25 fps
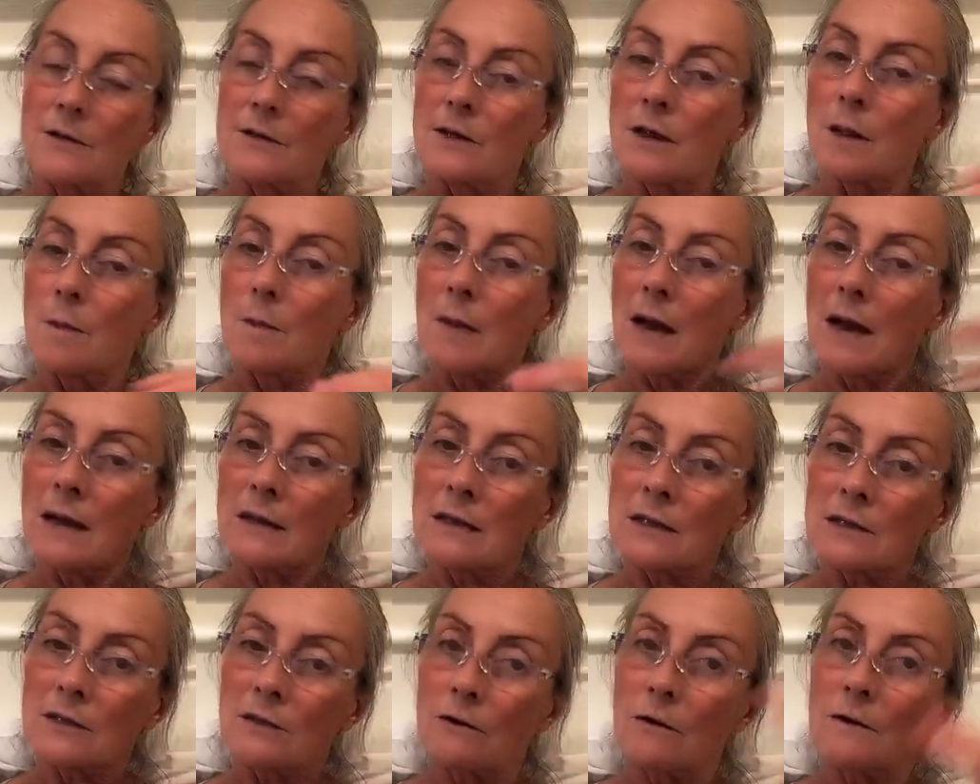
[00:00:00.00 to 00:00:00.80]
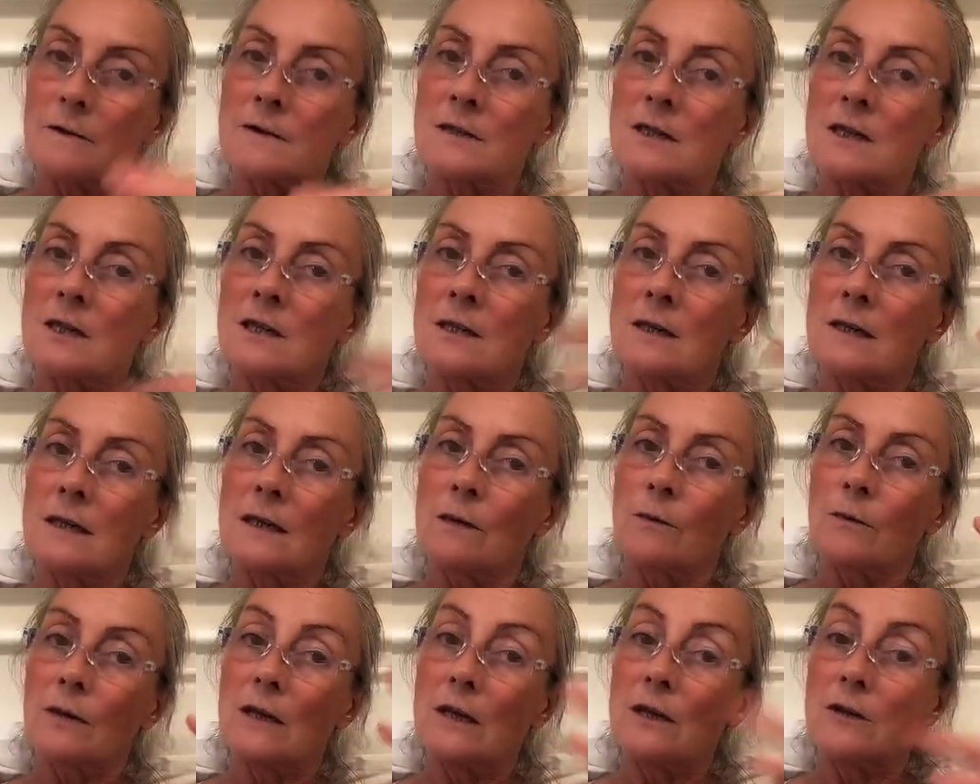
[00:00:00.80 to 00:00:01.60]
the mind is
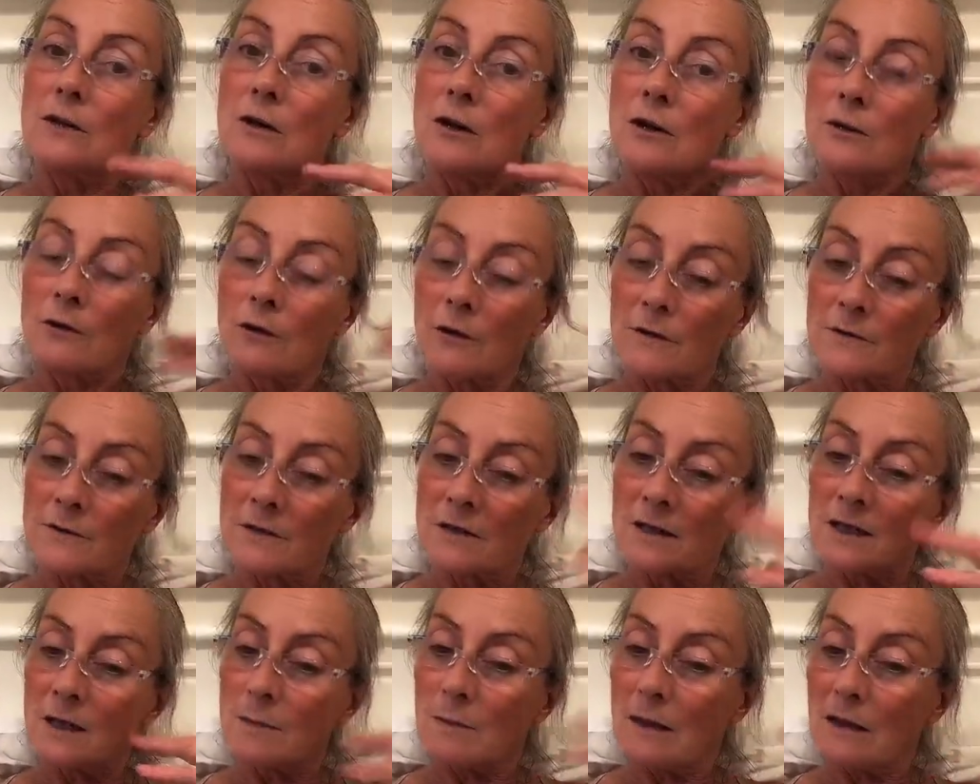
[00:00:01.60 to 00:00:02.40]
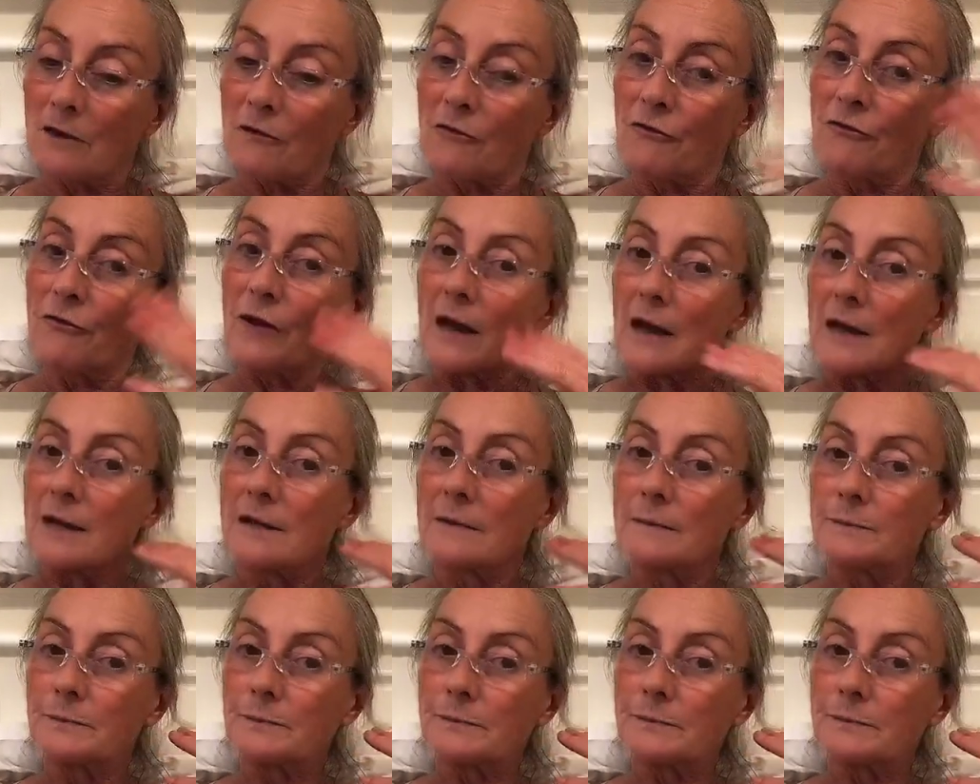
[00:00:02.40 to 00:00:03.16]
constantly, or the ego, constantly being fed.